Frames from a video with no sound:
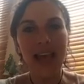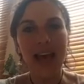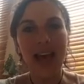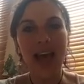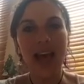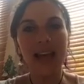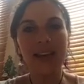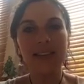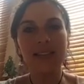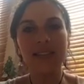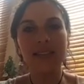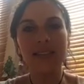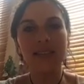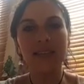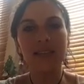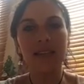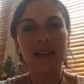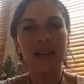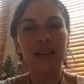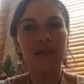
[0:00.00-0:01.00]
And
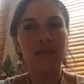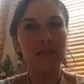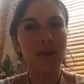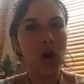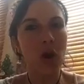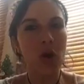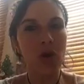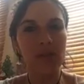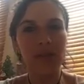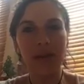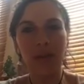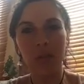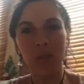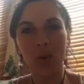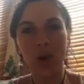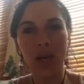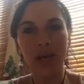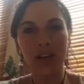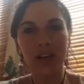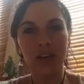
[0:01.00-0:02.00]
if not, then
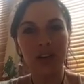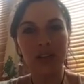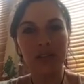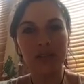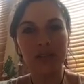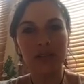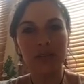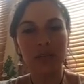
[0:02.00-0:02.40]
why not?